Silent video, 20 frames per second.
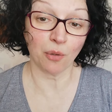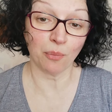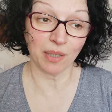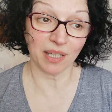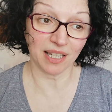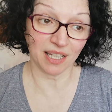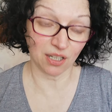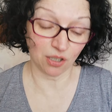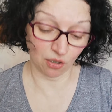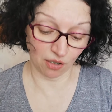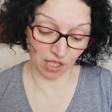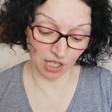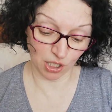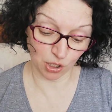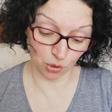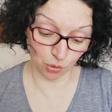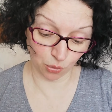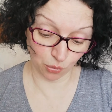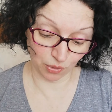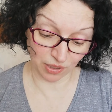we cannot
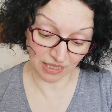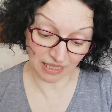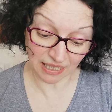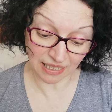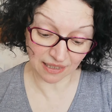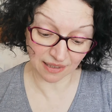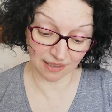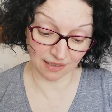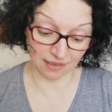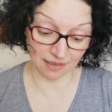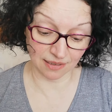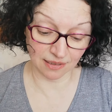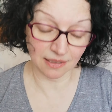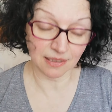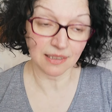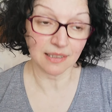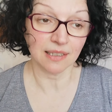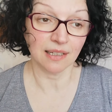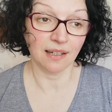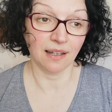ignore neither
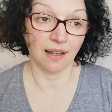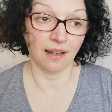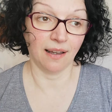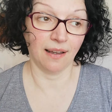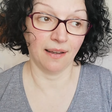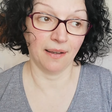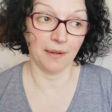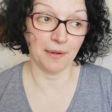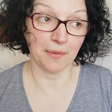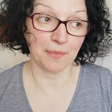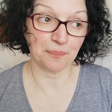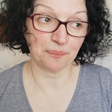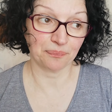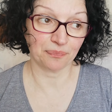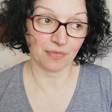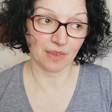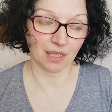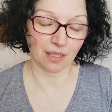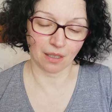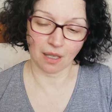
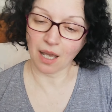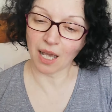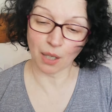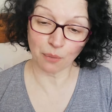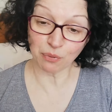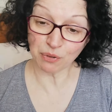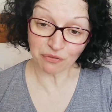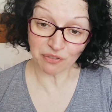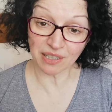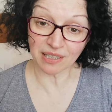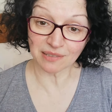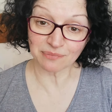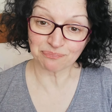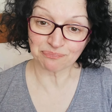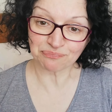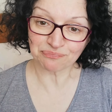um, how we feel.